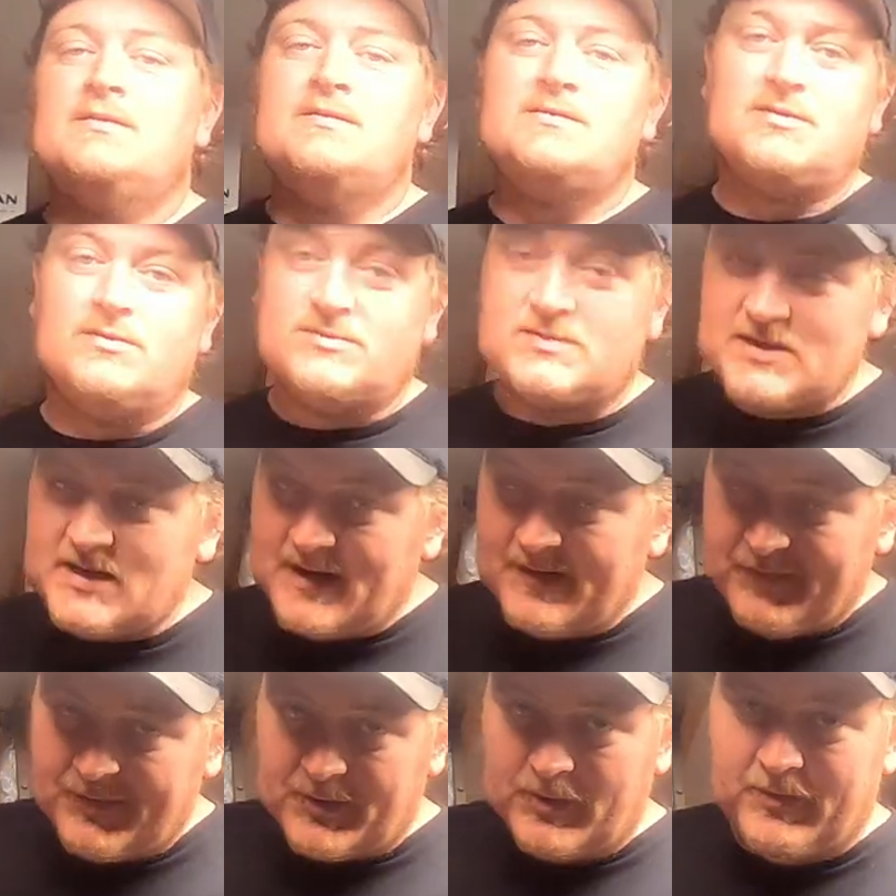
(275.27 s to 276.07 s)
So
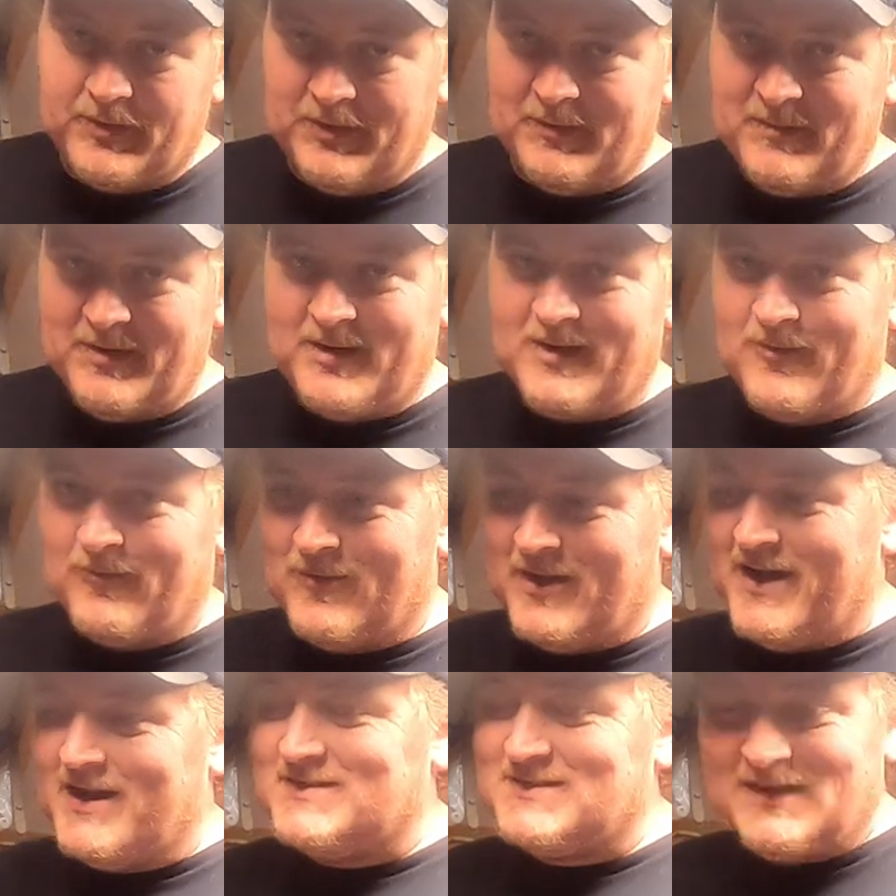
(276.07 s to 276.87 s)
stop throwing the bigger
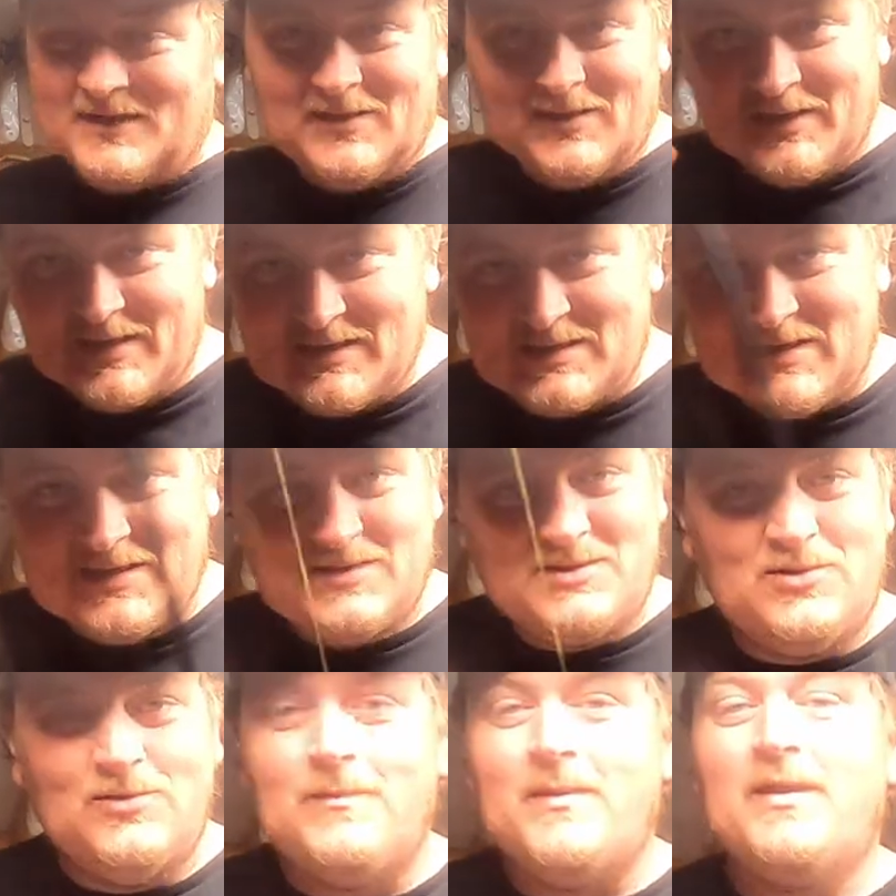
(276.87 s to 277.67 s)
weights and
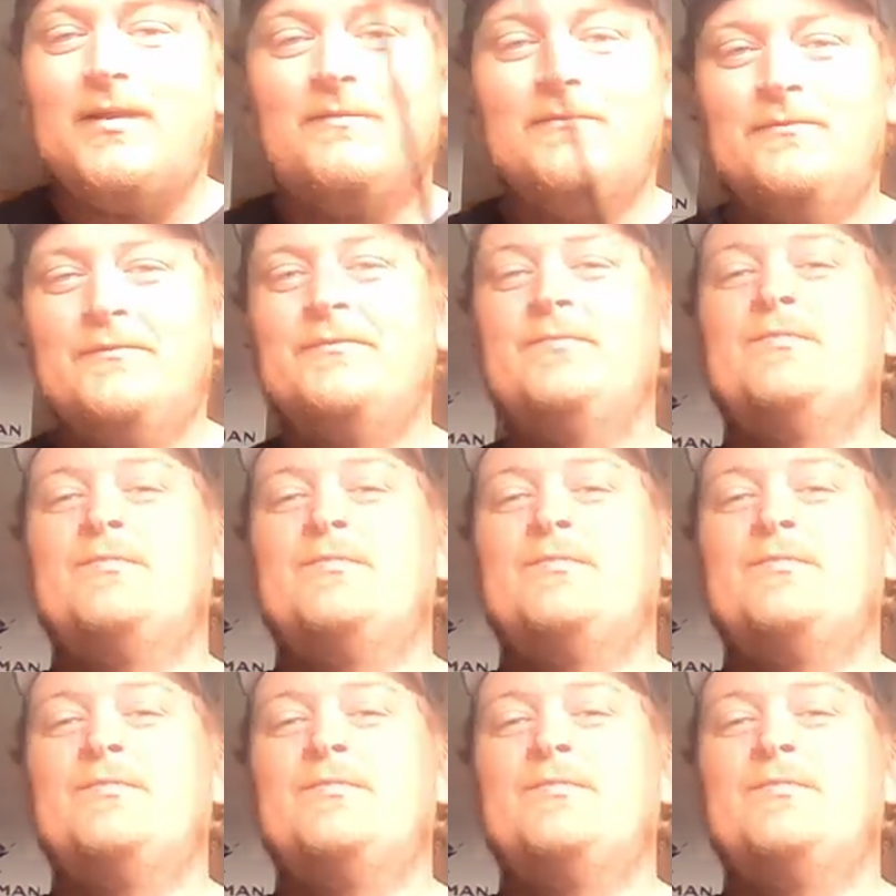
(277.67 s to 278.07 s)
listen to me.